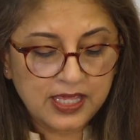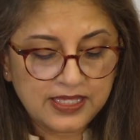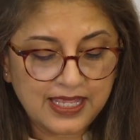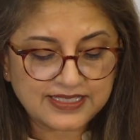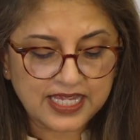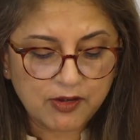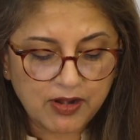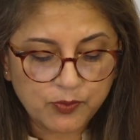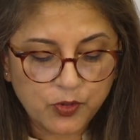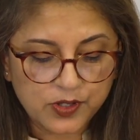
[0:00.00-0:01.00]
Yet here
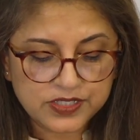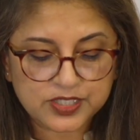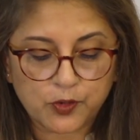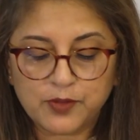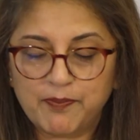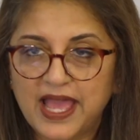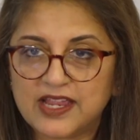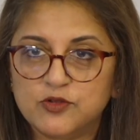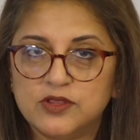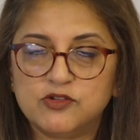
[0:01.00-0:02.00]
I was, going
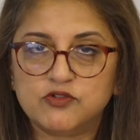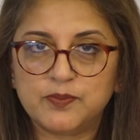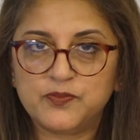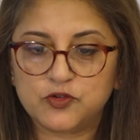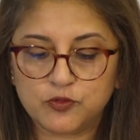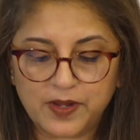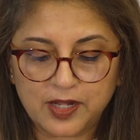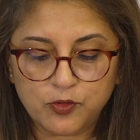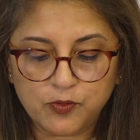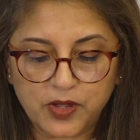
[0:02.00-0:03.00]
back to the trips to
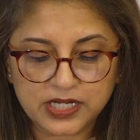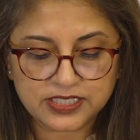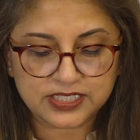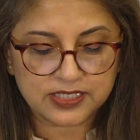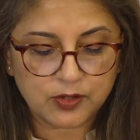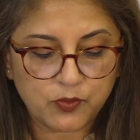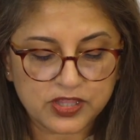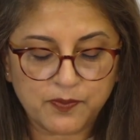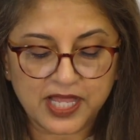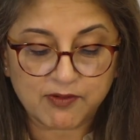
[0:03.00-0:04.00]
Belur Math
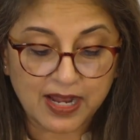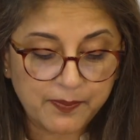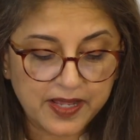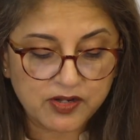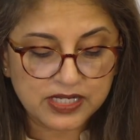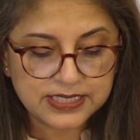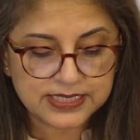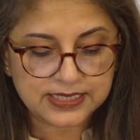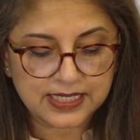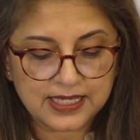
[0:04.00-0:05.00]
with my
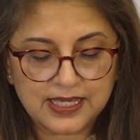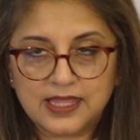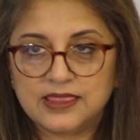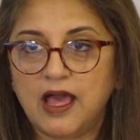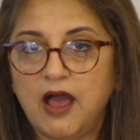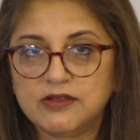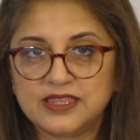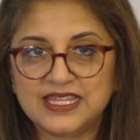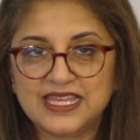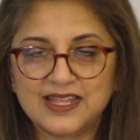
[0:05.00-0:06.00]
grandparents, the
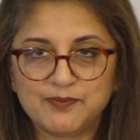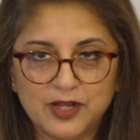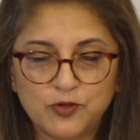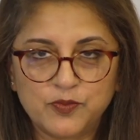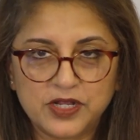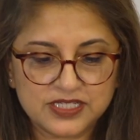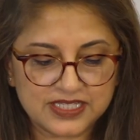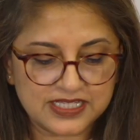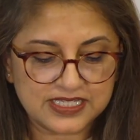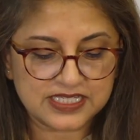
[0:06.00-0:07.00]
Aarti at Belur Math.
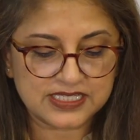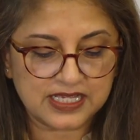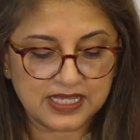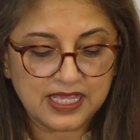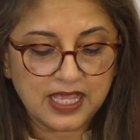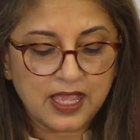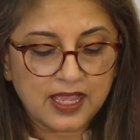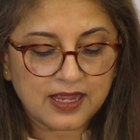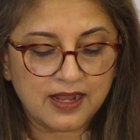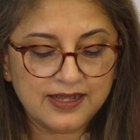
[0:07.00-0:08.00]
This is
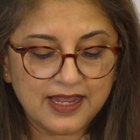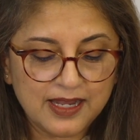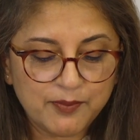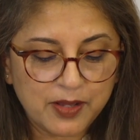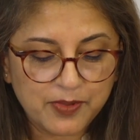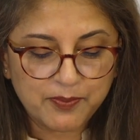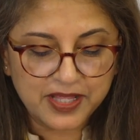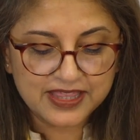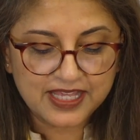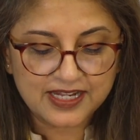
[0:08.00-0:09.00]
Khandana Bhava
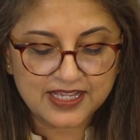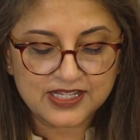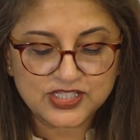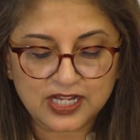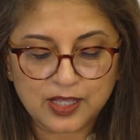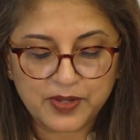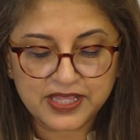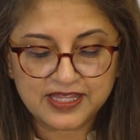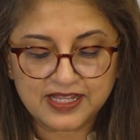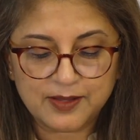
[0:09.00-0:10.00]
Bandhana
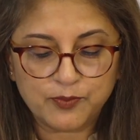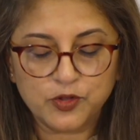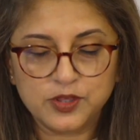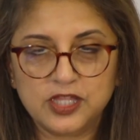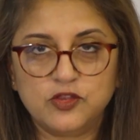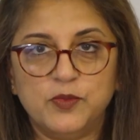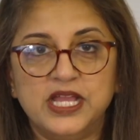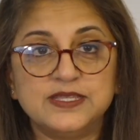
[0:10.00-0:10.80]
Jagabandhana Bundi Tuma.